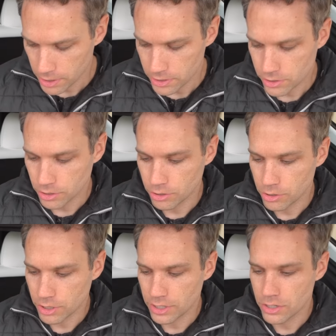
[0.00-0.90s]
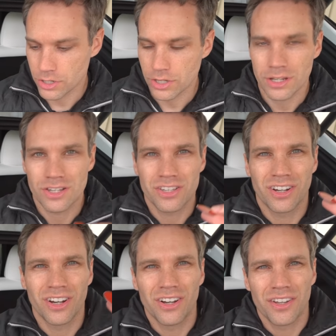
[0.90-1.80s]
So you can just
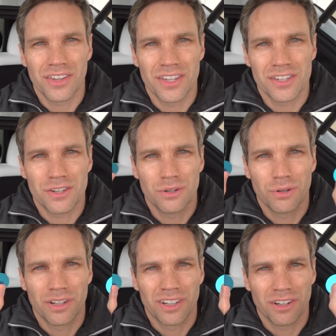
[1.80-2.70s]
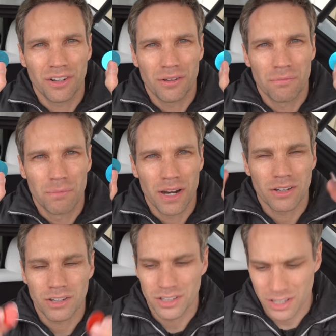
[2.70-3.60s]
install these two little
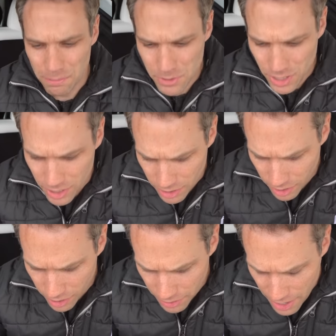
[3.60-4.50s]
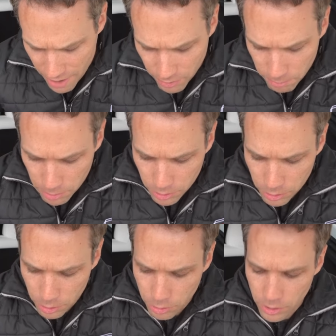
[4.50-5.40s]
metal clips. They have a
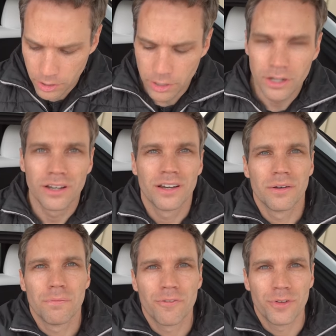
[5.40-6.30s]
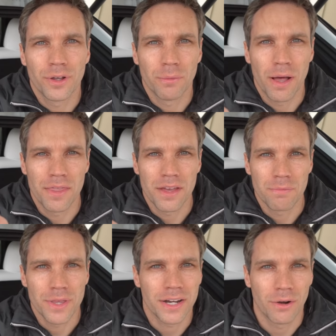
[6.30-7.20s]
blue film on
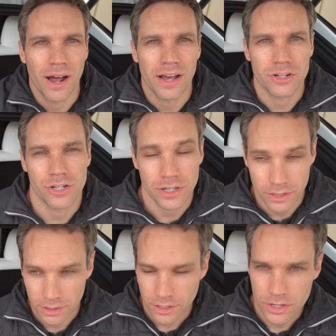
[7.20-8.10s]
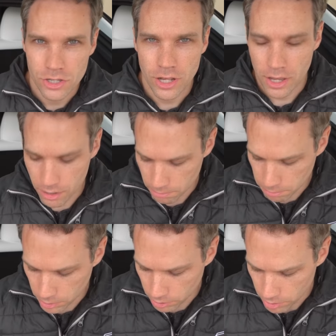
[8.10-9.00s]
them. They don't actually stay
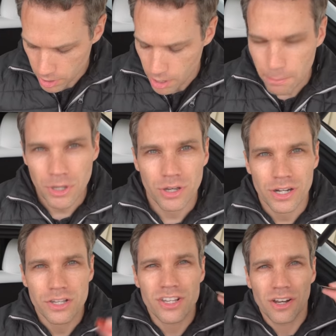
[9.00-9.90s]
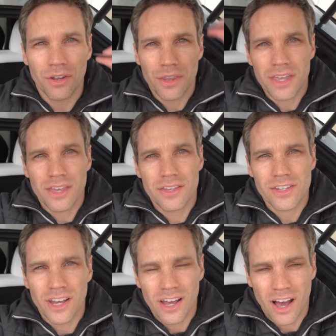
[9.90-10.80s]
blue. But you can install
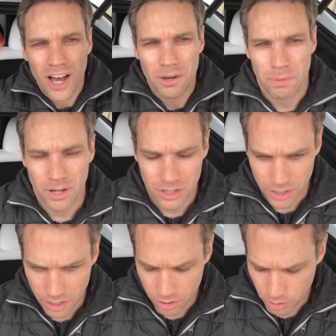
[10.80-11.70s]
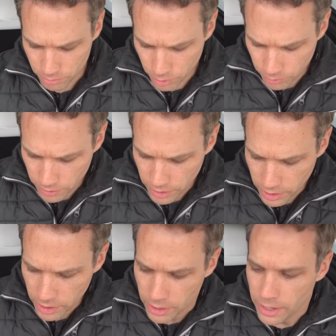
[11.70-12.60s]
these up on your roof
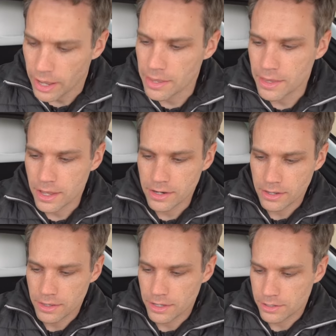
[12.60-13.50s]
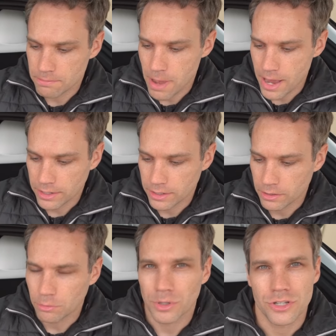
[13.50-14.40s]
there, and then this
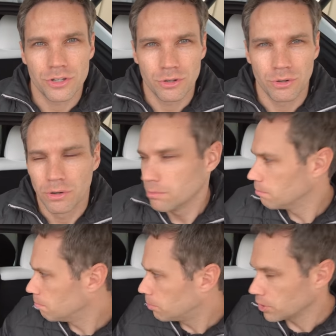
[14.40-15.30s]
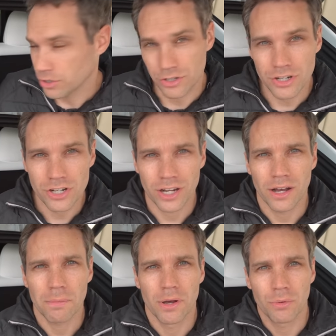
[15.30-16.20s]
magnet, once you put your sunshade
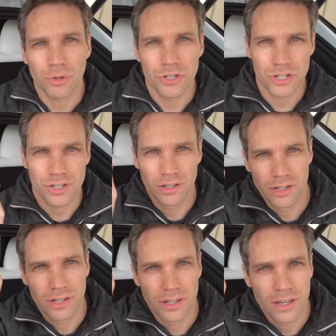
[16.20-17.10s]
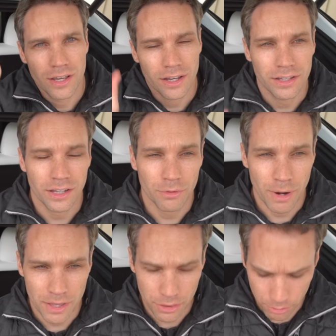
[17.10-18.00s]
up, will just click
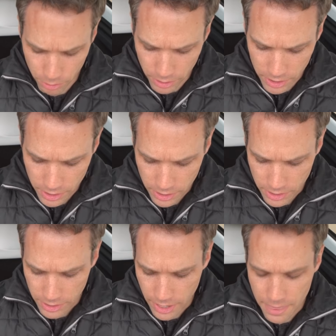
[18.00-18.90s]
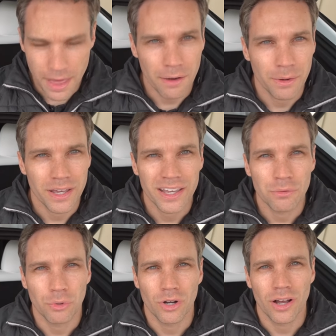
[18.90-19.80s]
right through it, and that way
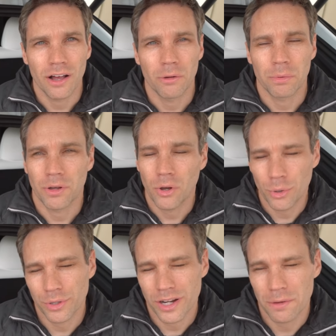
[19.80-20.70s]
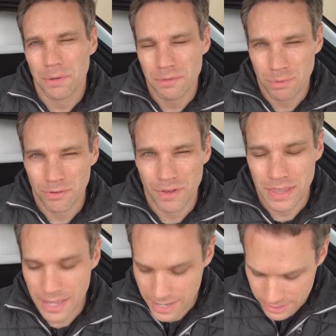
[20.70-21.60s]
it will help hold it up and
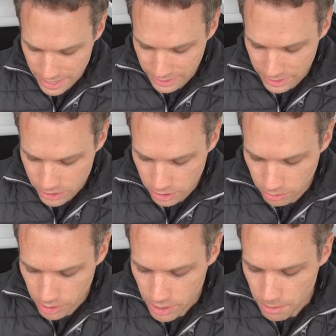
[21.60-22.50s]
prevent that sagging issue.